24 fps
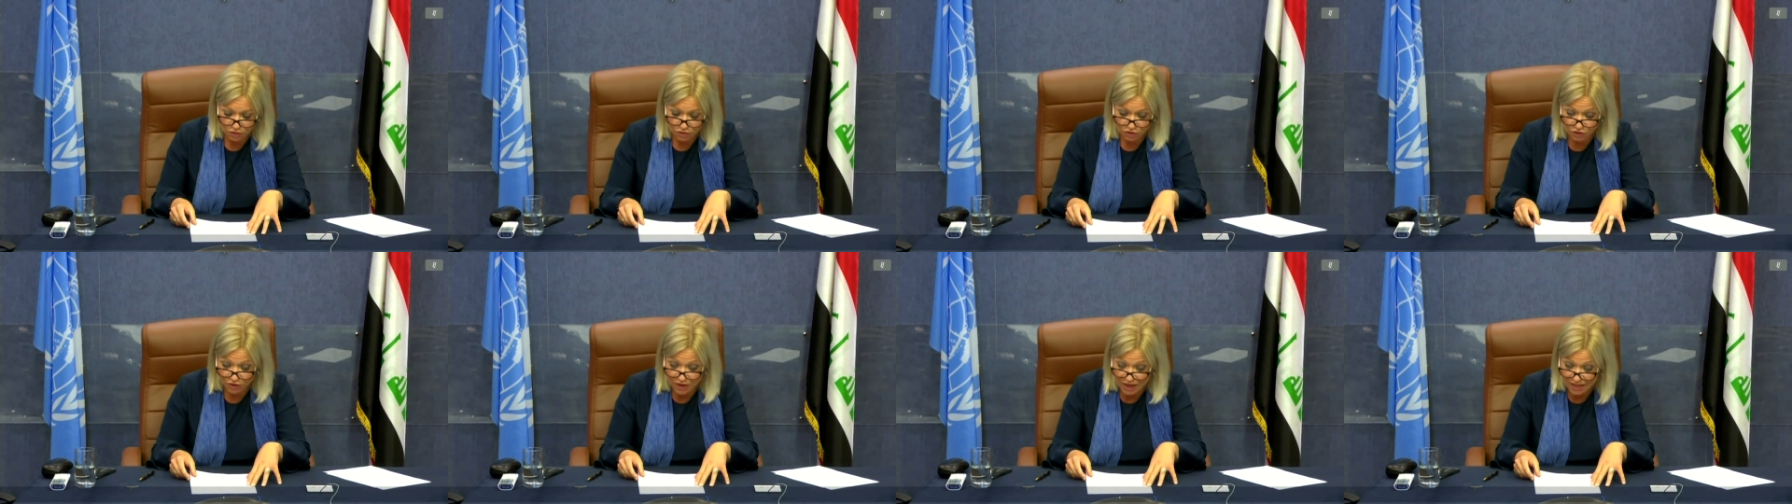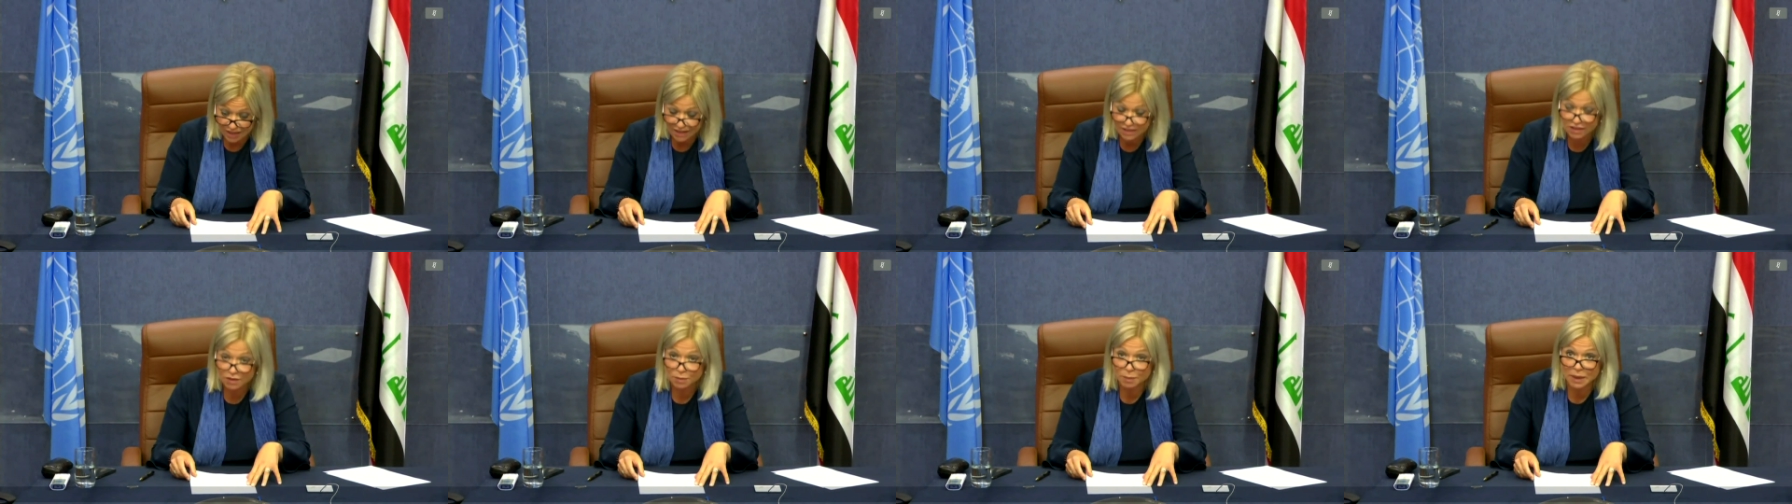
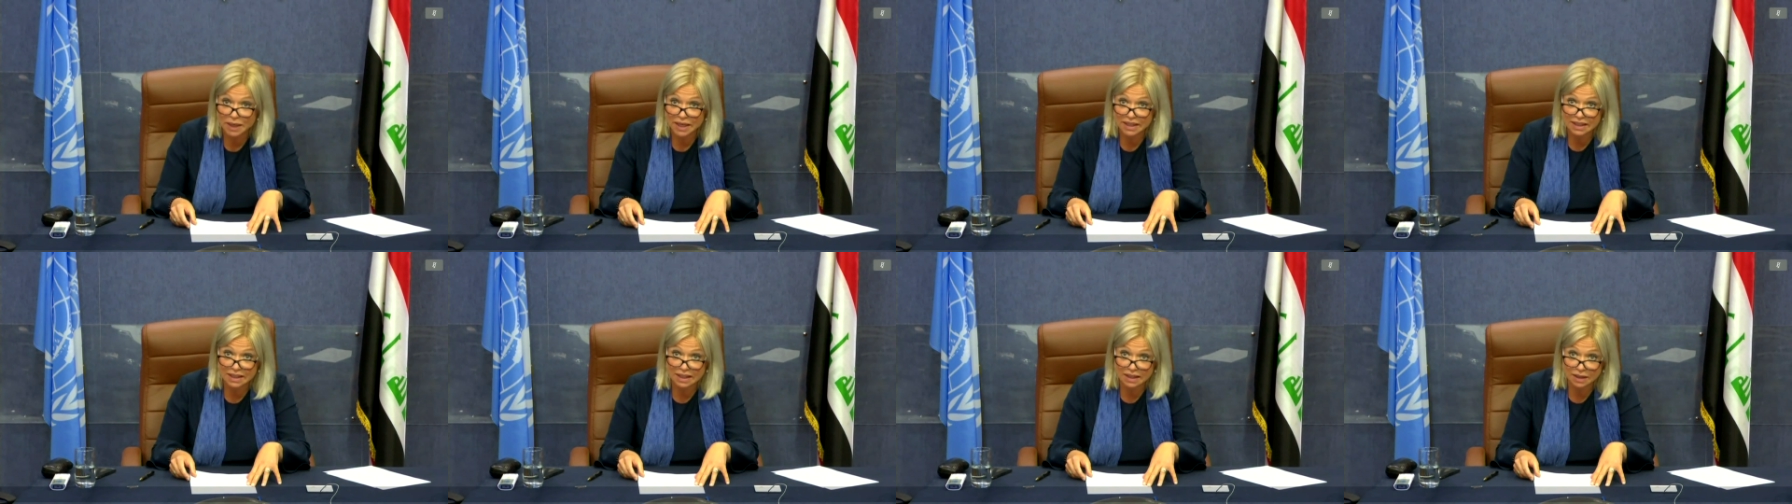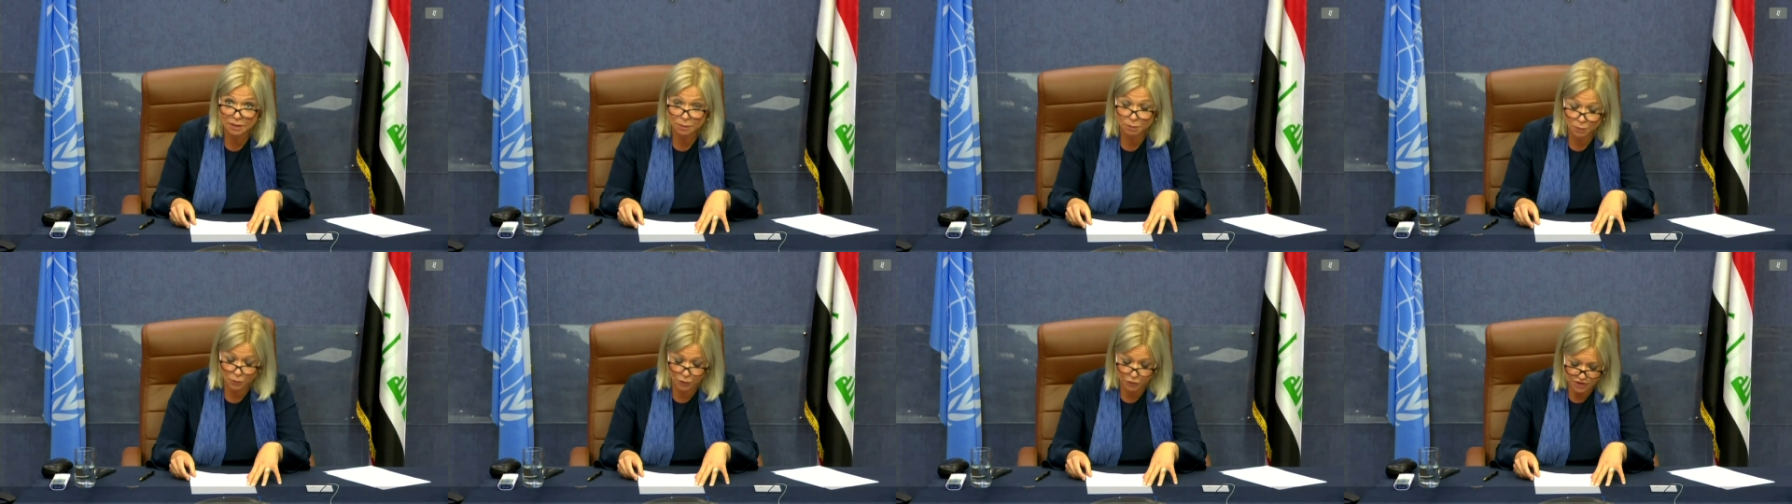contract by
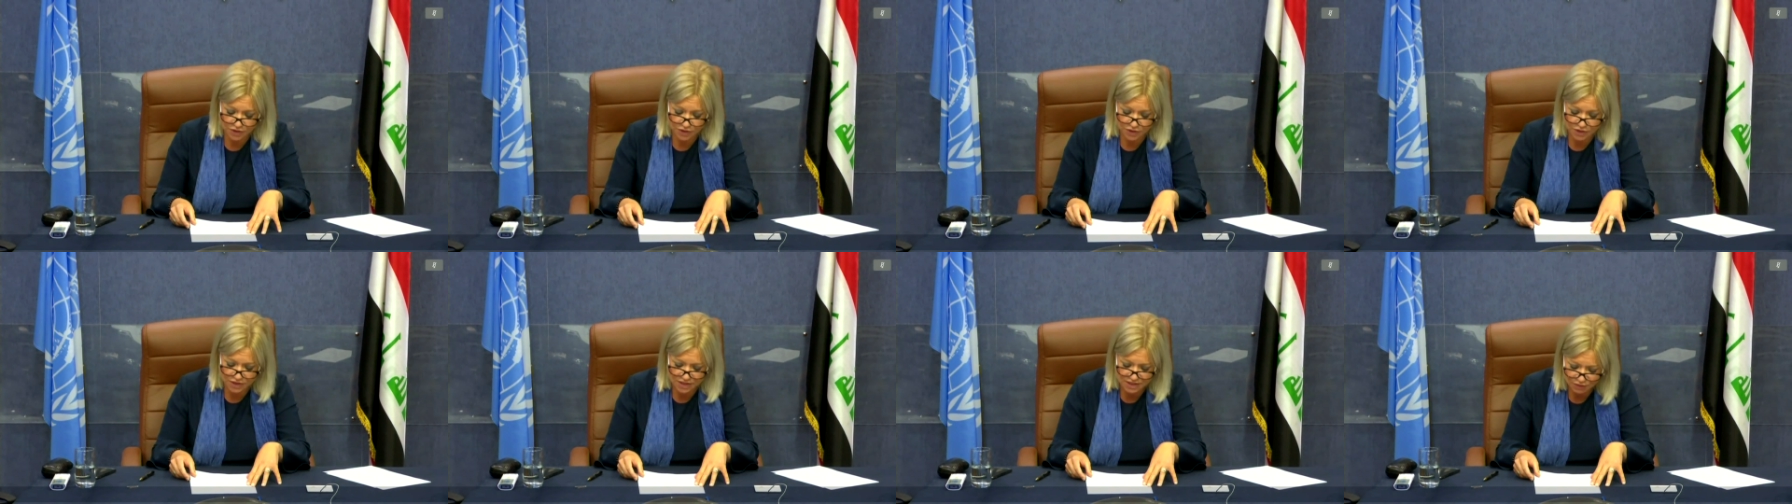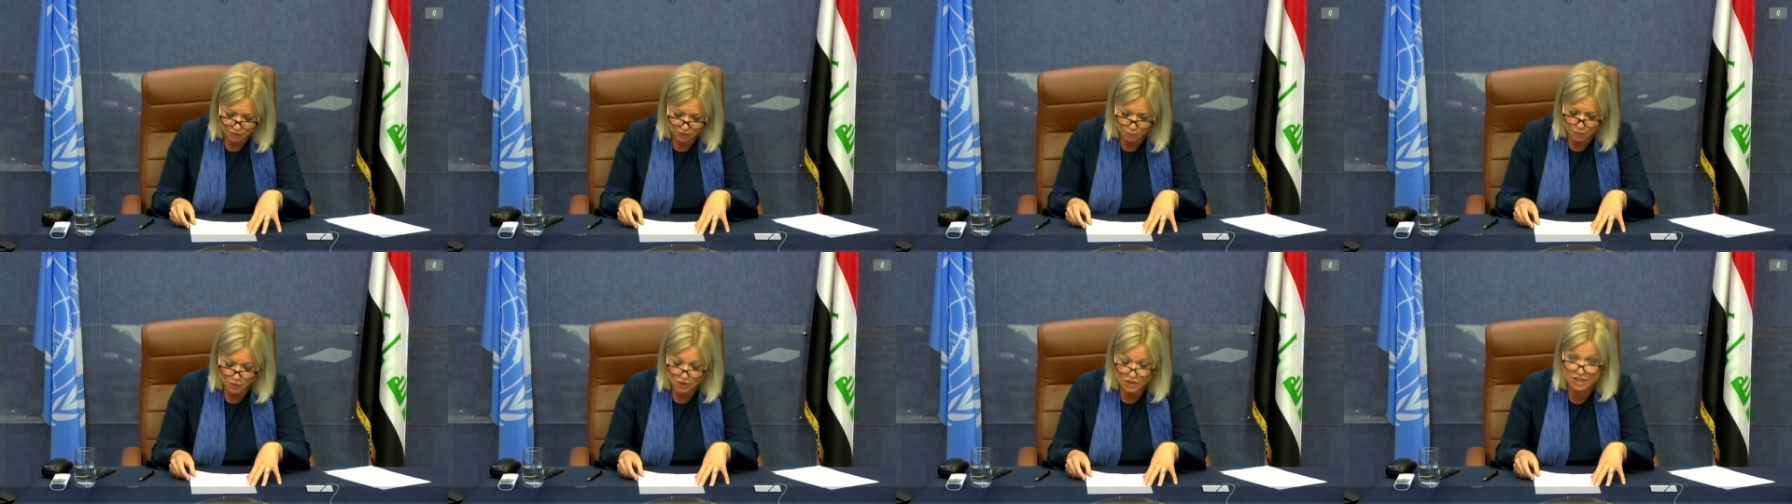
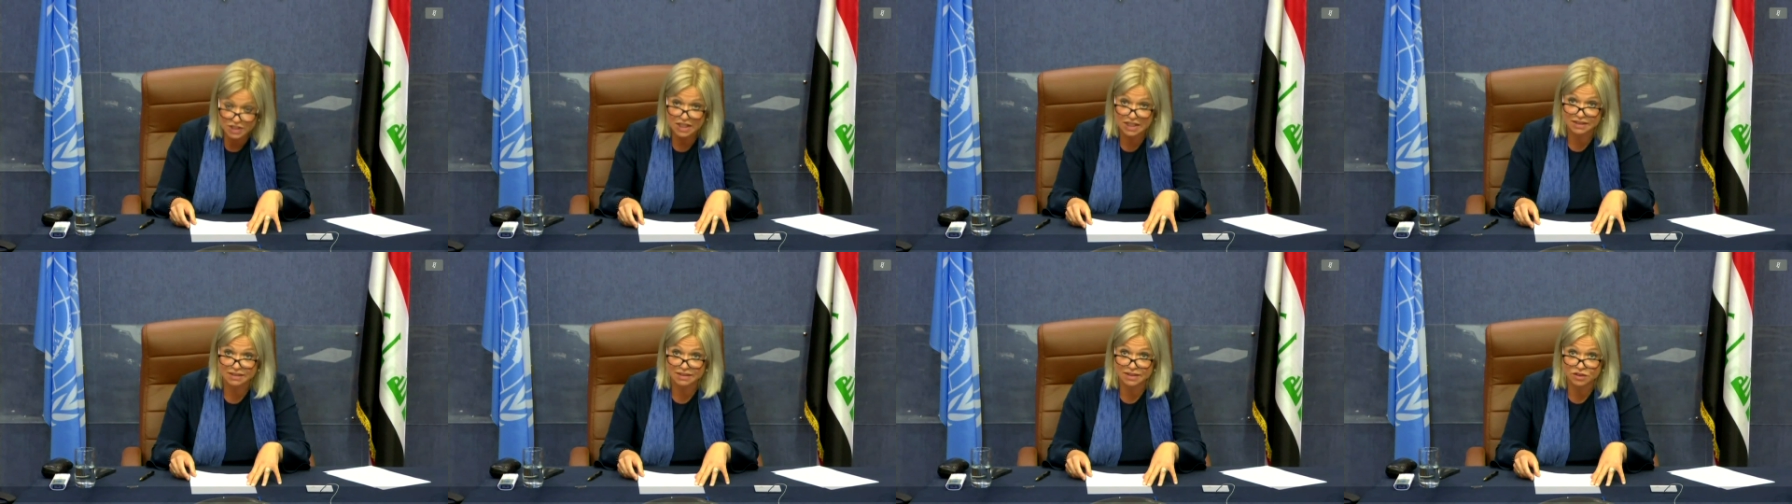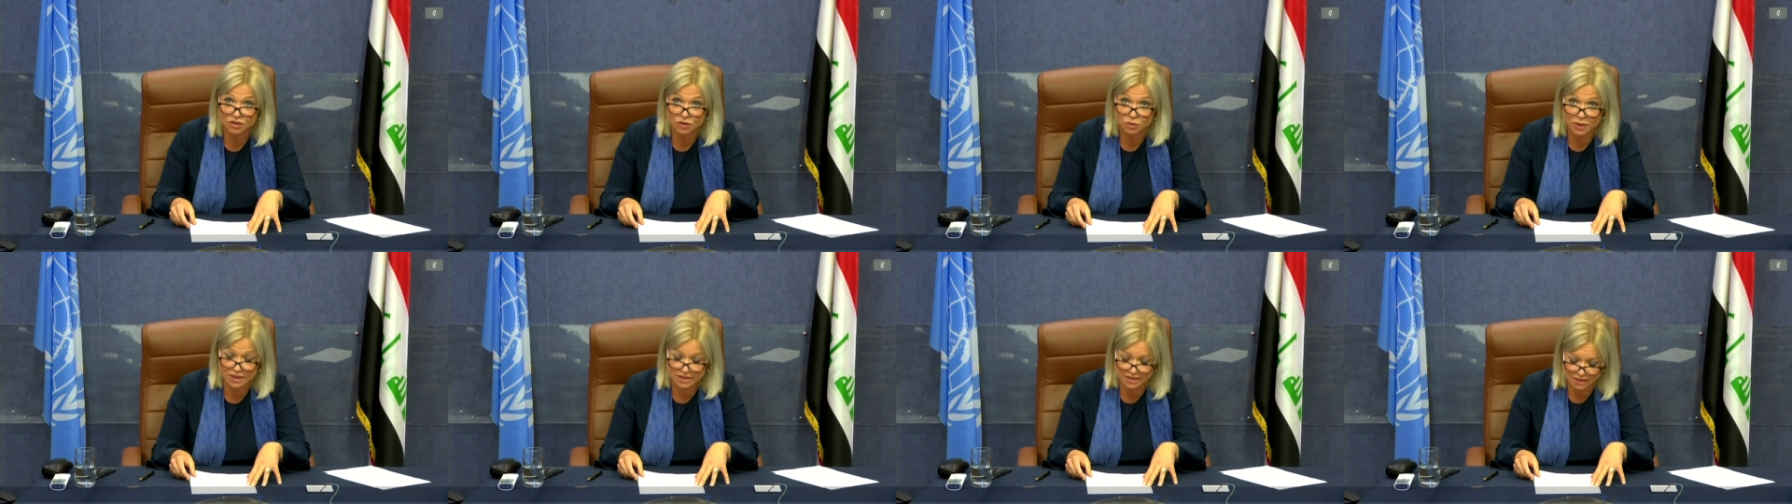9.7%
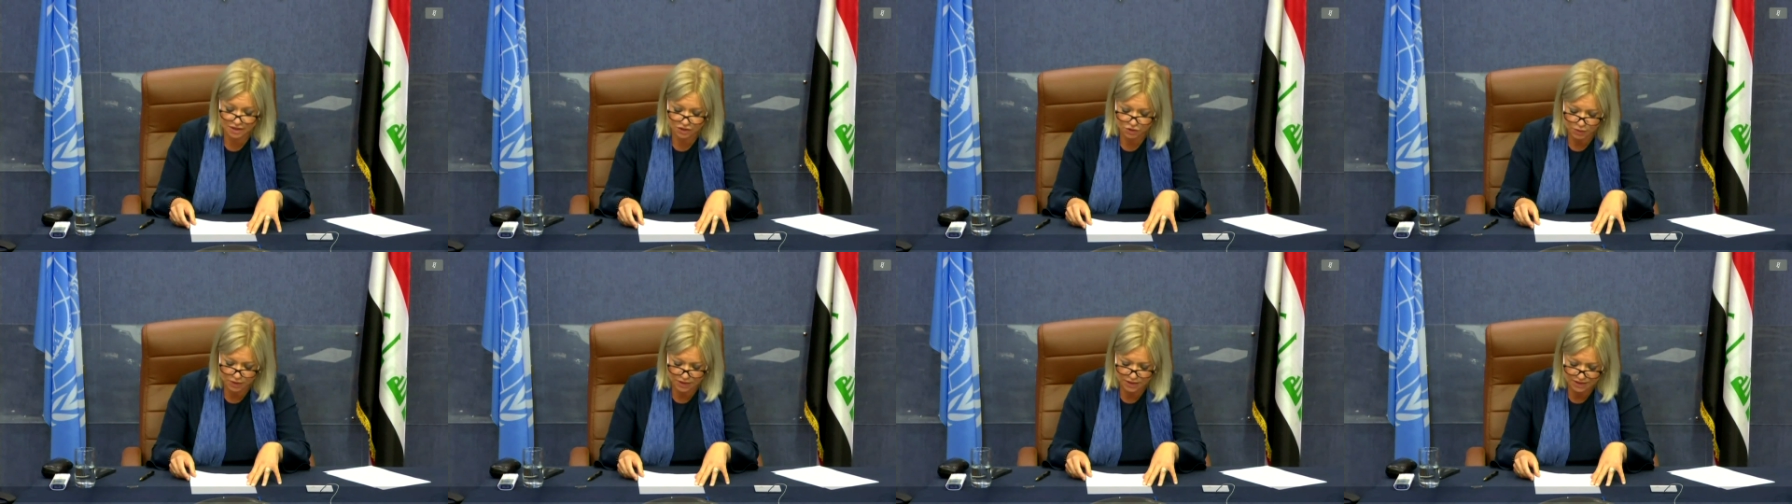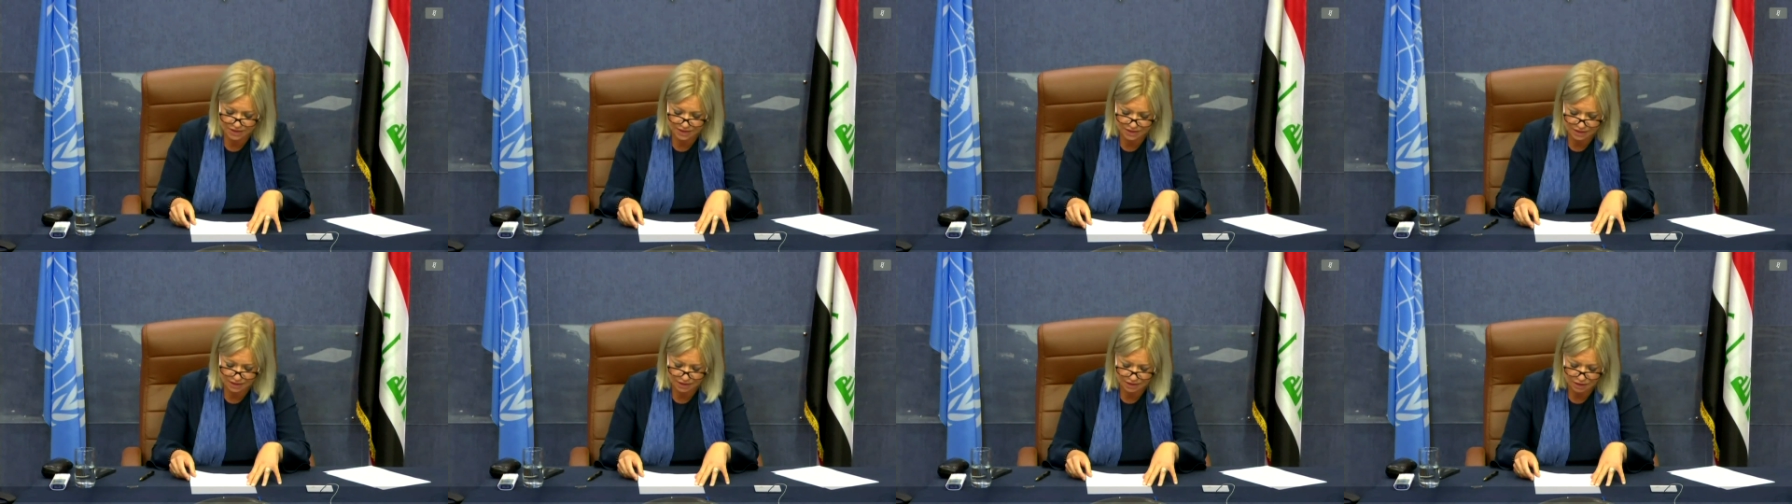in
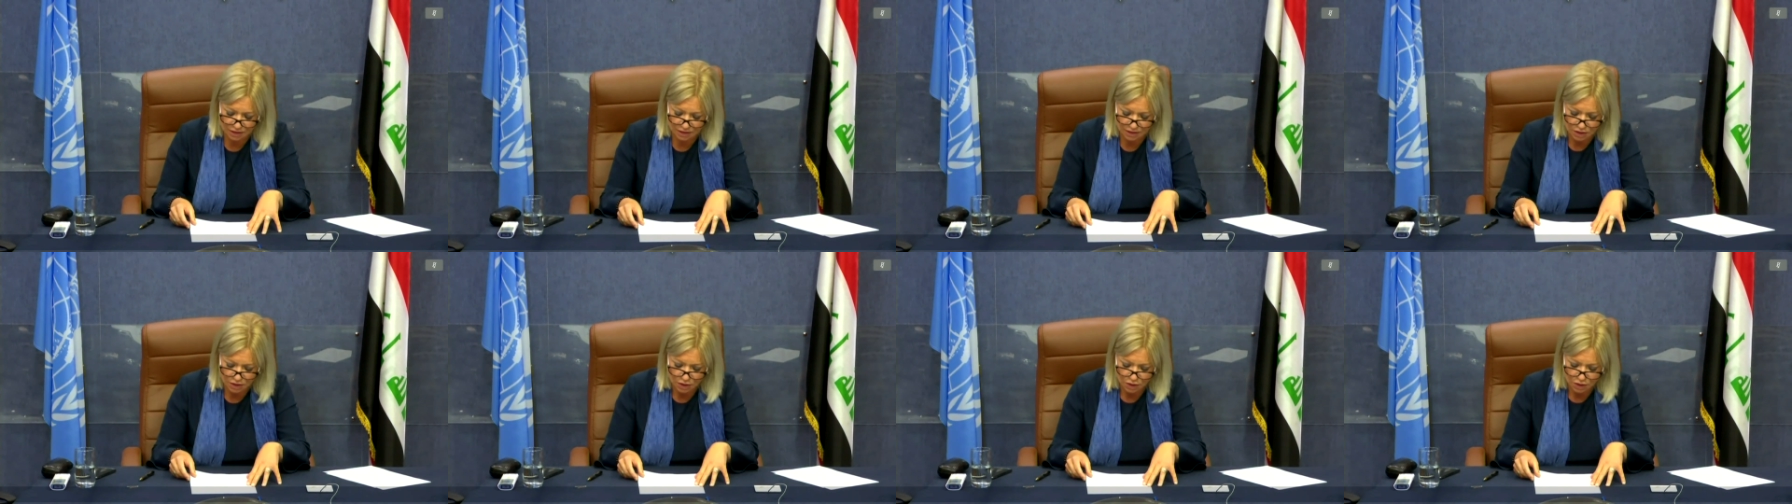2020,